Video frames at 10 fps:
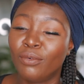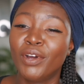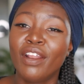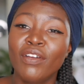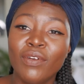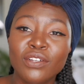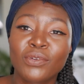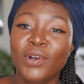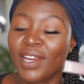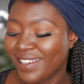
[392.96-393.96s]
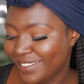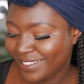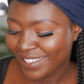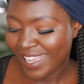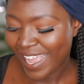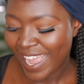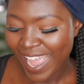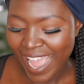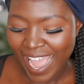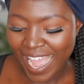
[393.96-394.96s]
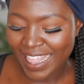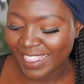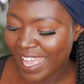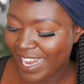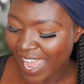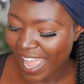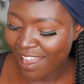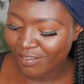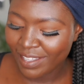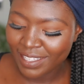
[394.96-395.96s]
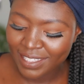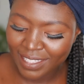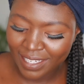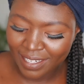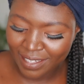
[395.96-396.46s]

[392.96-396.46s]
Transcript: whatever you want to call it. And then I have this